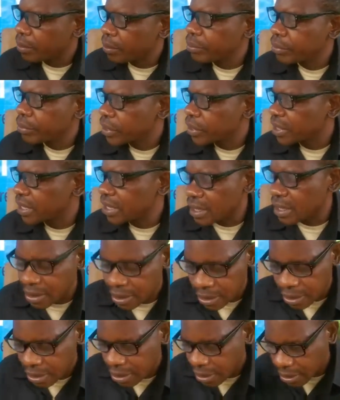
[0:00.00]
stick
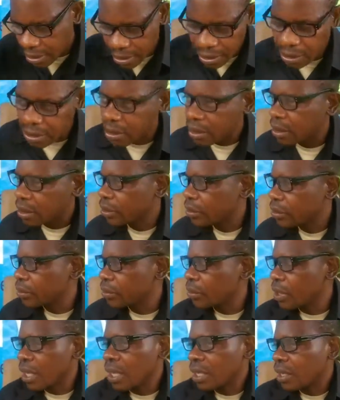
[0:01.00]
that he used to
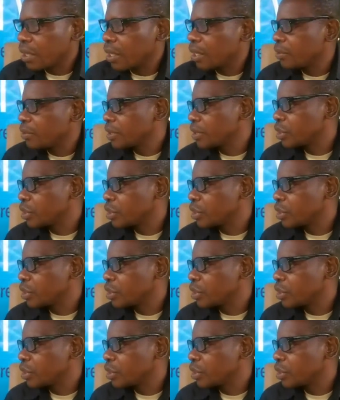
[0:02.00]
hang around his